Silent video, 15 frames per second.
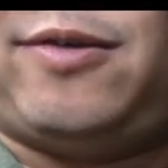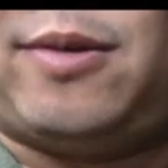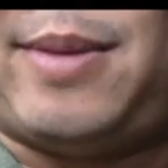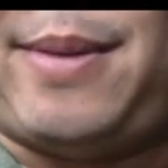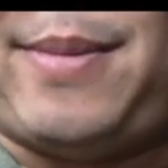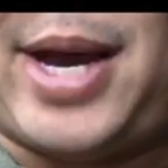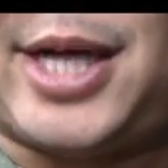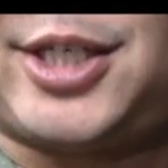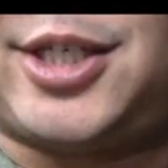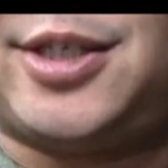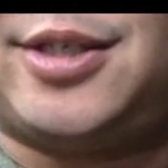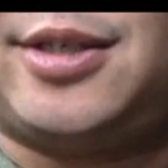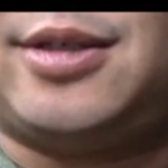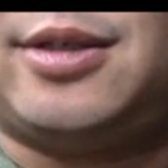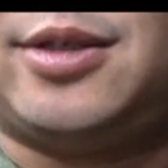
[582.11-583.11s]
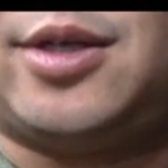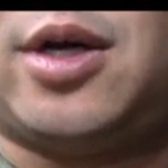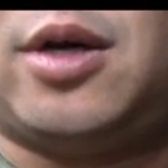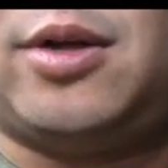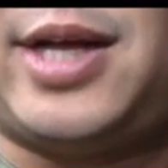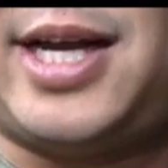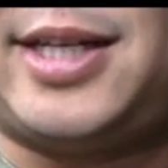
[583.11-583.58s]
my matches.
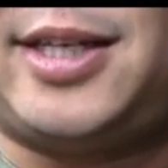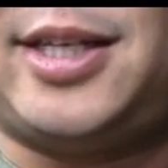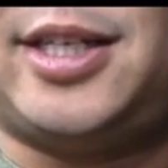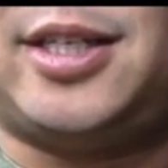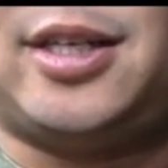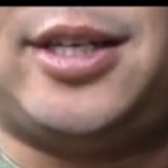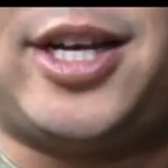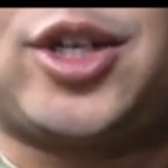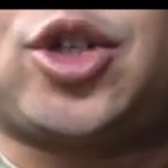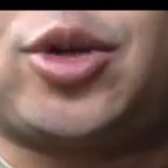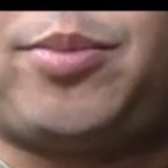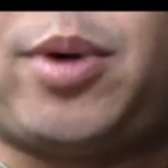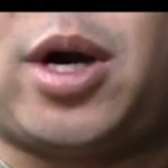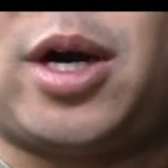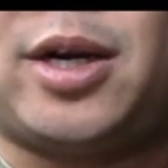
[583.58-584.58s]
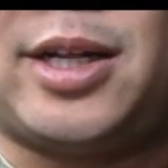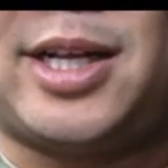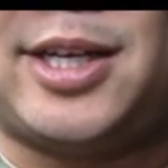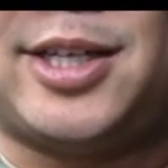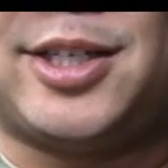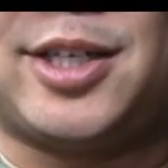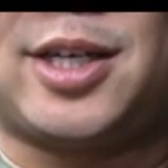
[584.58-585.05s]
So that is an extra part that
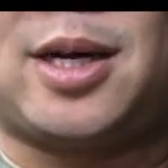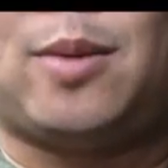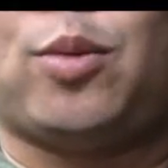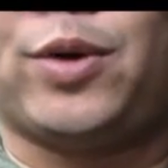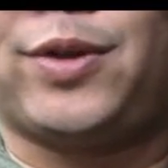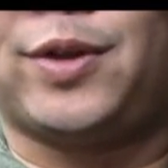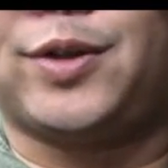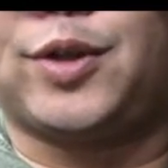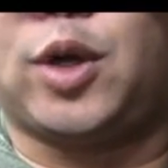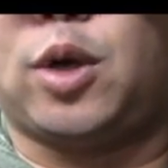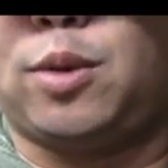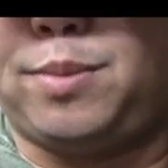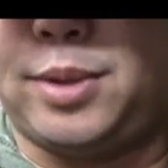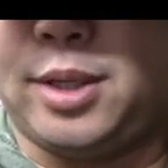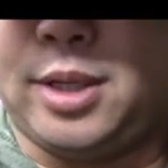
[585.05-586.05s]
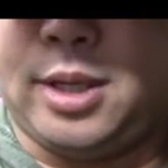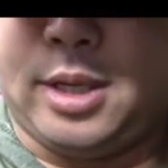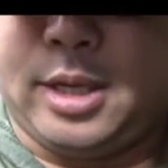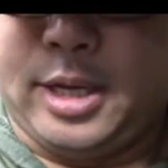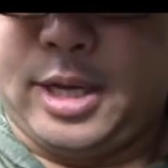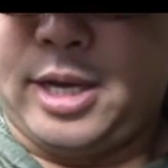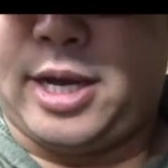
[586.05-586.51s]
doesn't come with the scope.
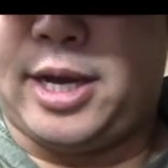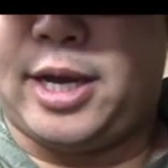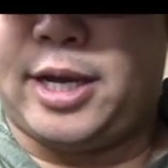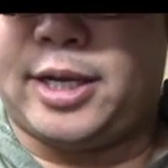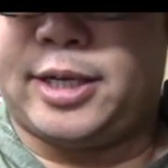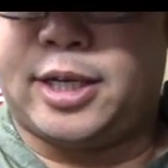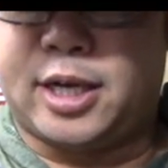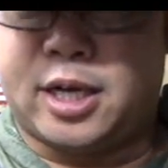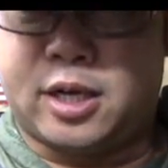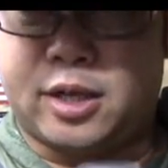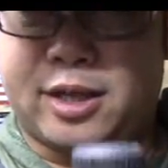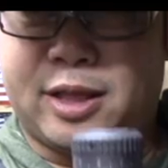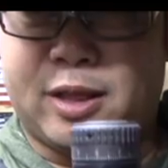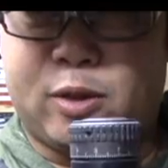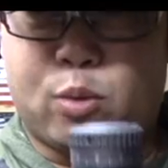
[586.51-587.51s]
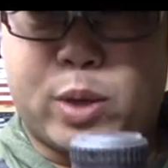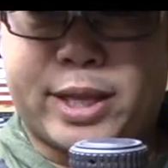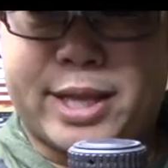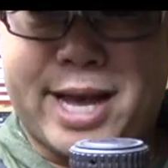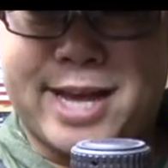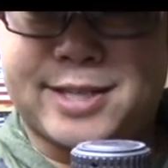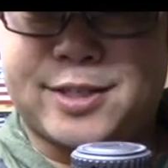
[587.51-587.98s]
And one
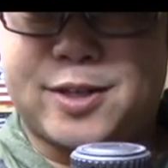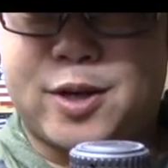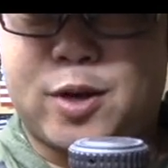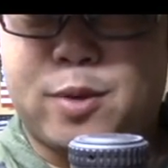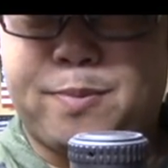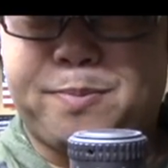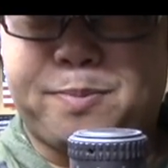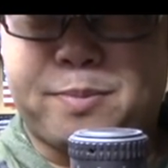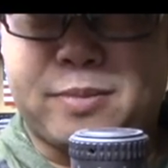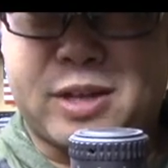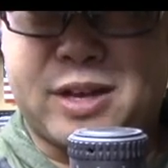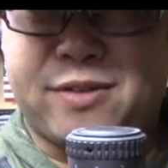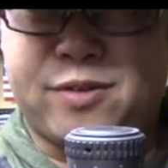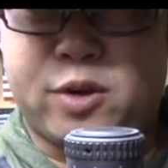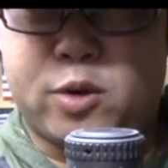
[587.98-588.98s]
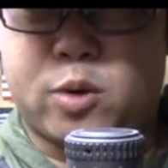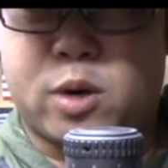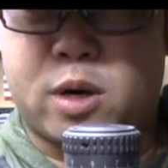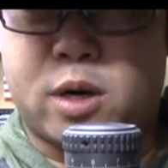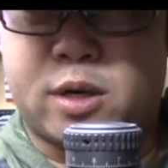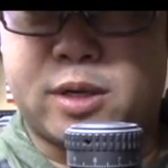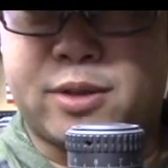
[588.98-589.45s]
last note, if you
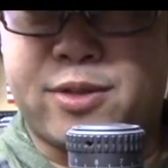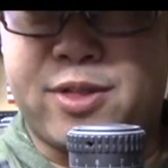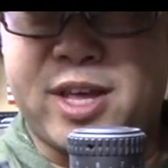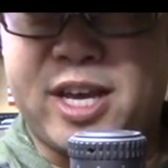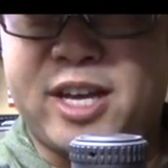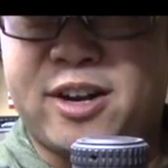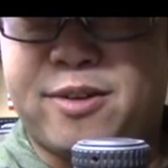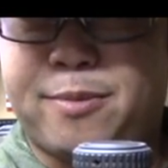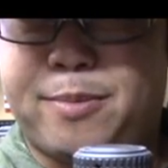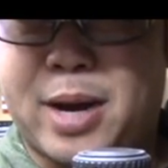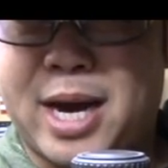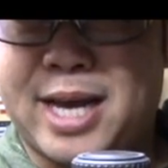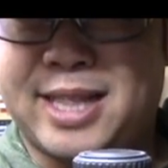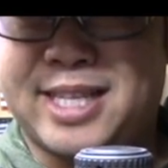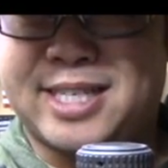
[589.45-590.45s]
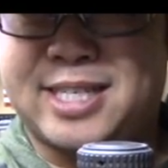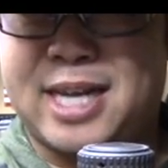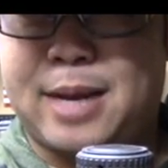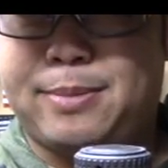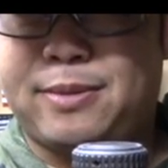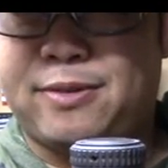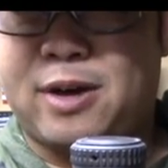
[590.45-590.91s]
are thinking of buying this
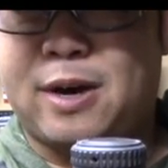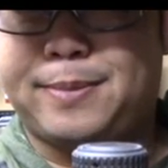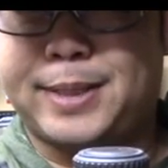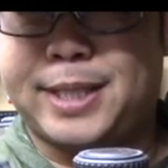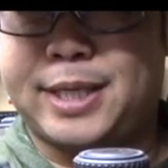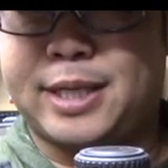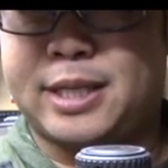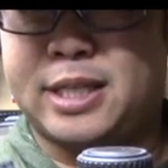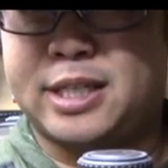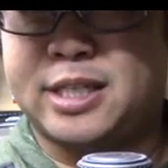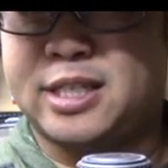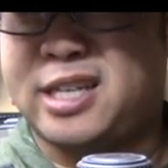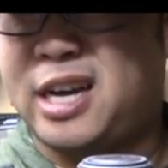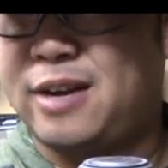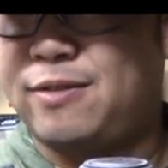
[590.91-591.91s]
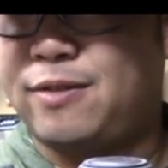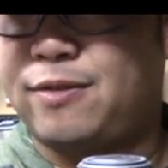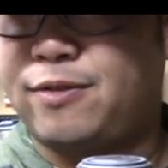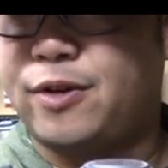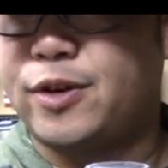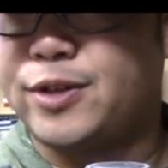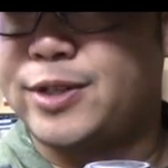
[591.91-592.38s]
type of optic, and this is kind of a
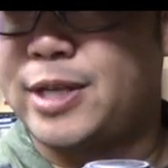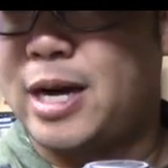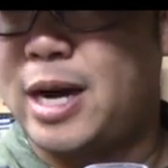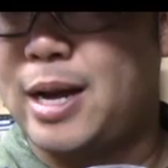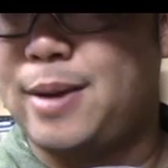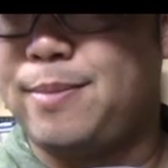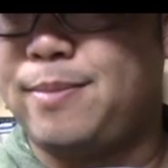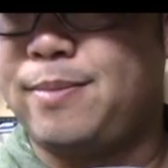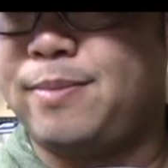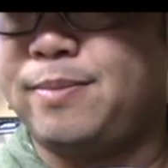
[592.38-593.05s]
first time,